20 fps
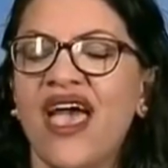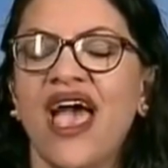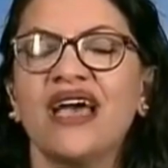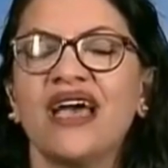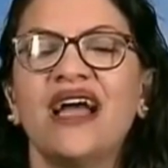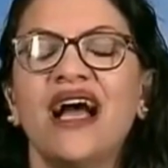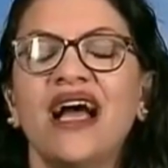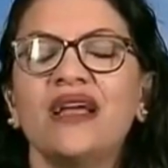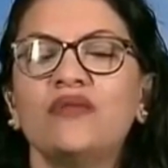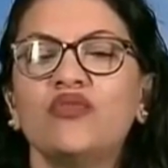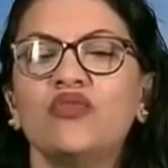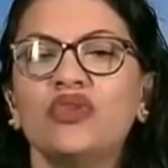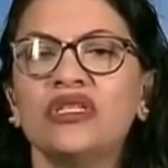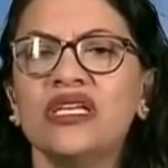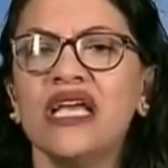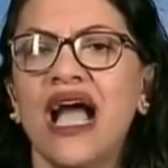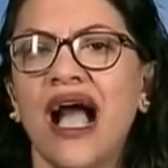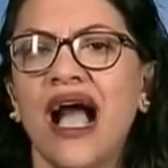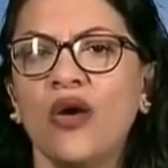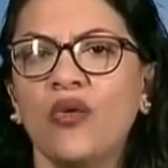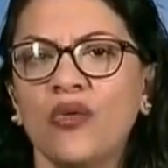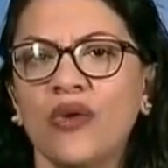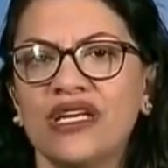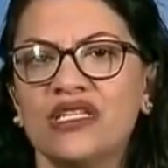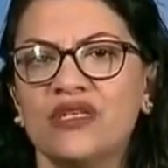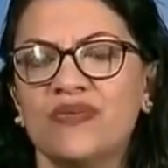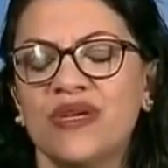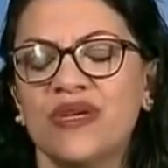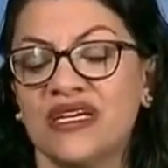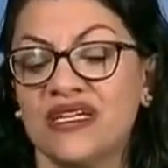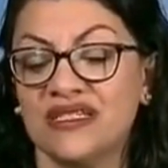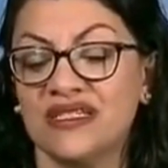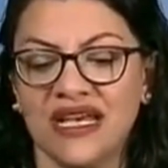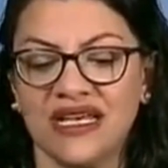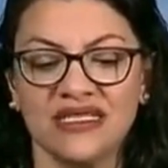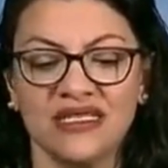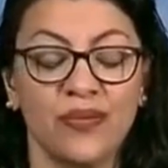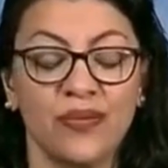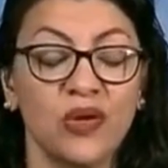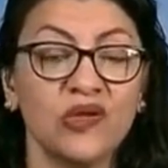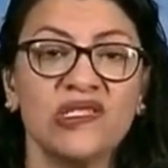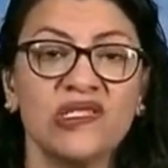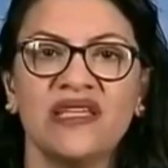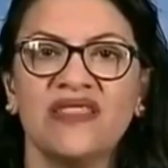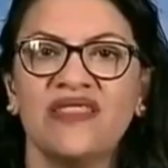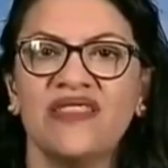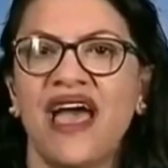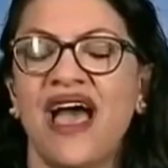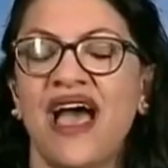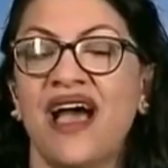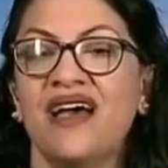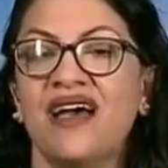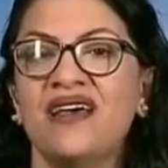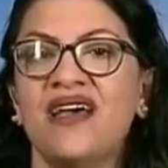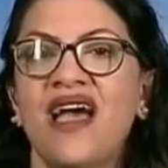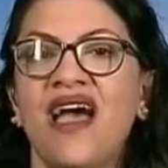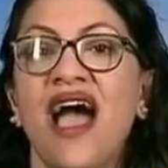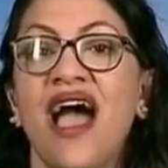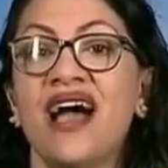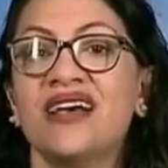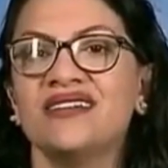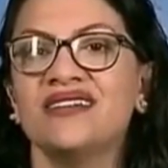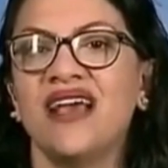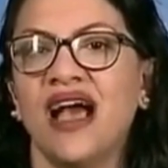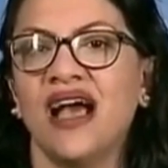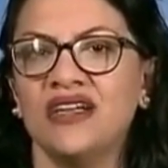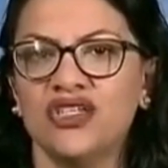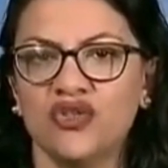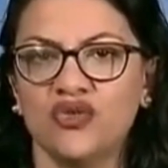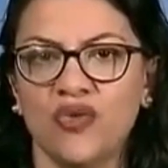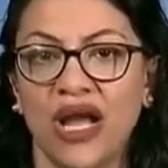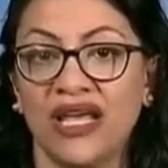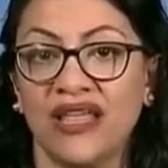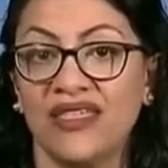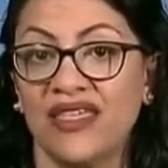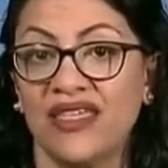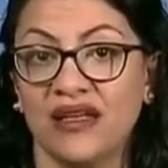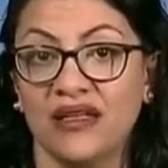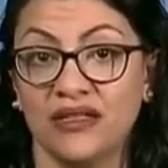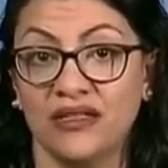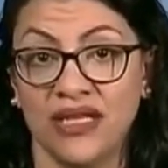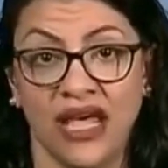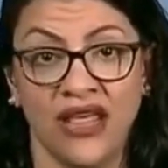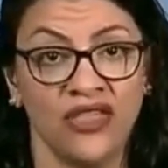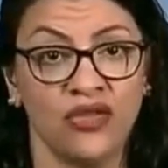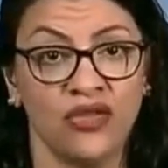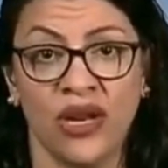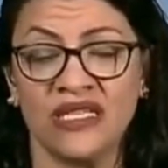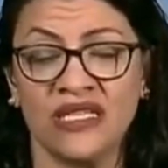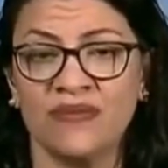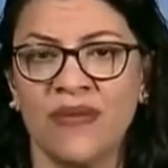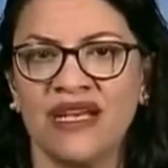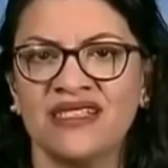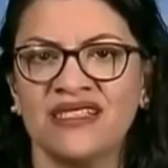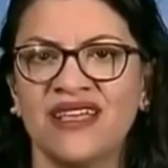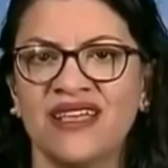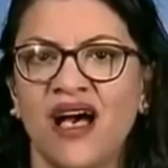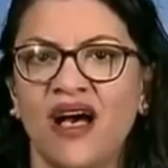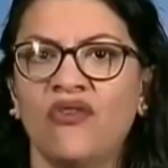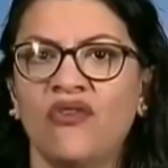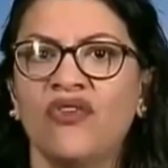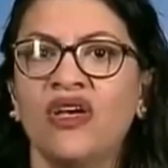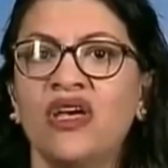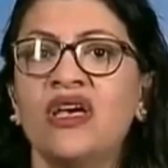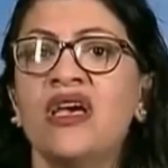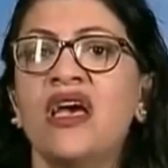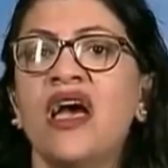And I'm really outraged because as a person that has gotten direct death threats myself,